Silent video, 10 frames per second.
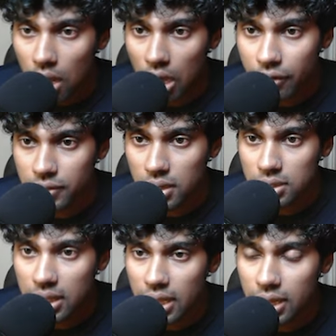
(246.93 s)
After
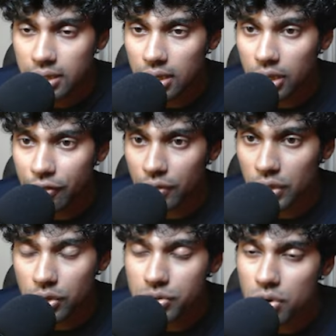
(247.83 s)
that, if you
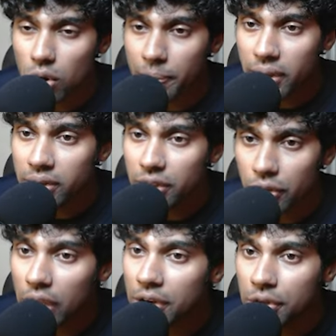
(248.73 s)
need to stop it, you
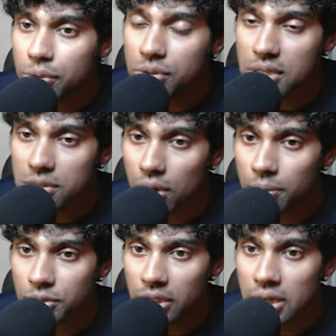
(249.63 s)
can use this
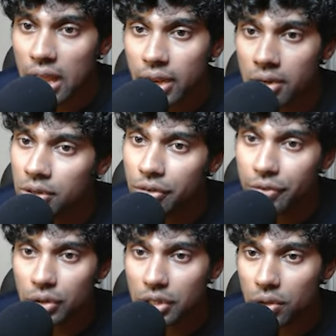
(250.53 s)
option, and if
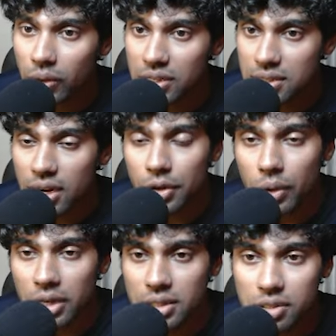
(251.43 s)
you need to restart, you
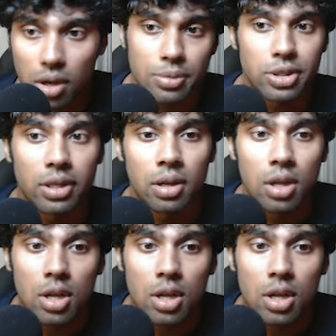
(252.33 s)
can this option.